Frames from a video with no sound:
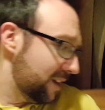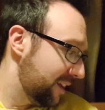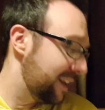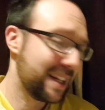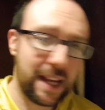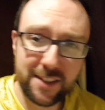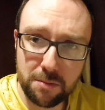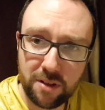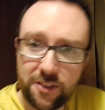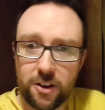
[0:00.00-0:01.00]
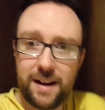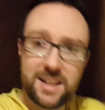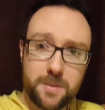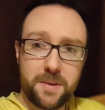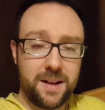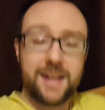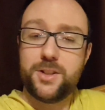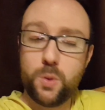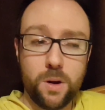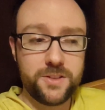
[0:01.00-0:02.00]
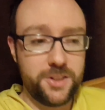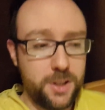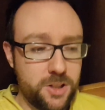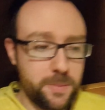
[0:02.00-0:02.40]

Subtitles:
And like I have said before, it's something that I do want to do,